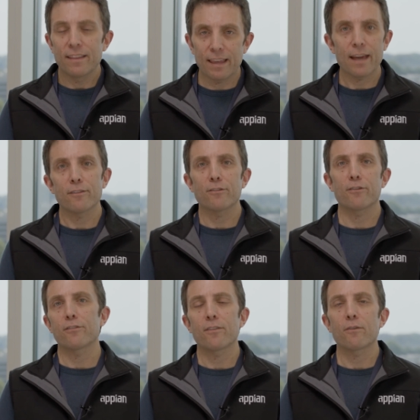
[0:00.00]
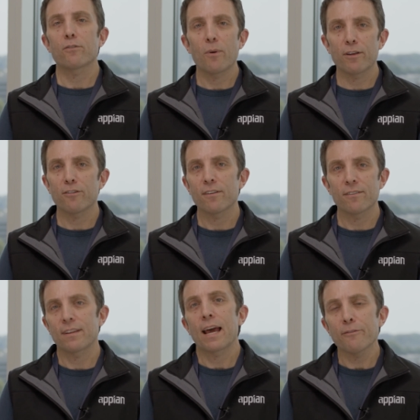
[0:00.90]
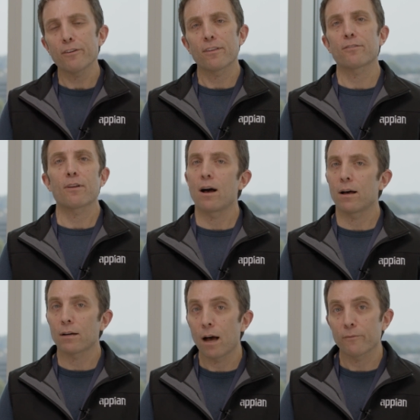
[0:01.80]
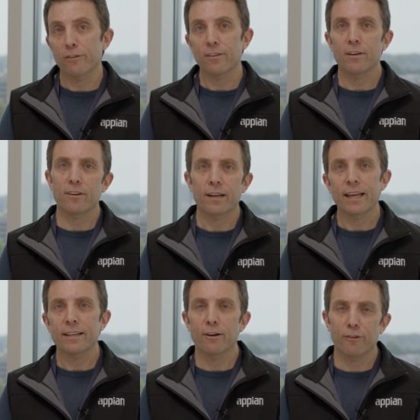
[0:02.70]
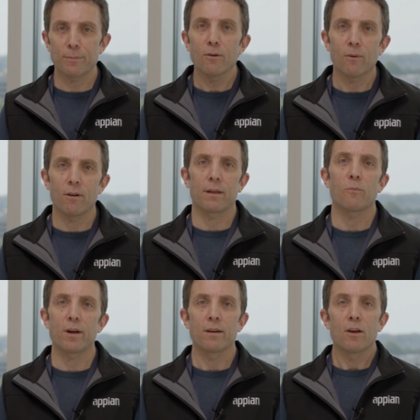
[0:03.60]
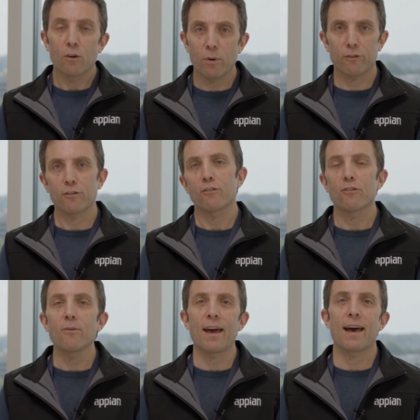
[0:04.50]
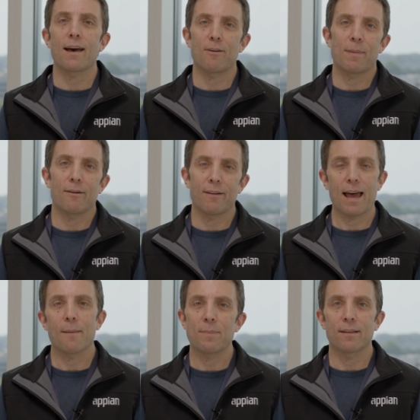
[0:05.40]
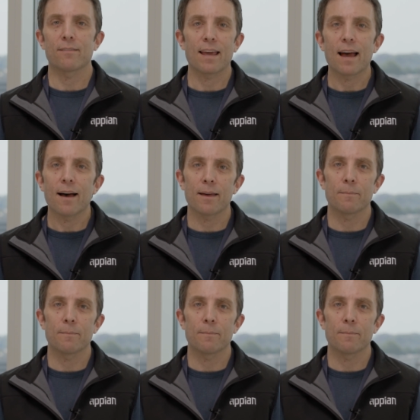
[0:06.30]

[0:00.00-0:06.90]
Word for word: the answers to those questions, and after this conversation I'd like to hear from you all and what questions you have about Appian's AI.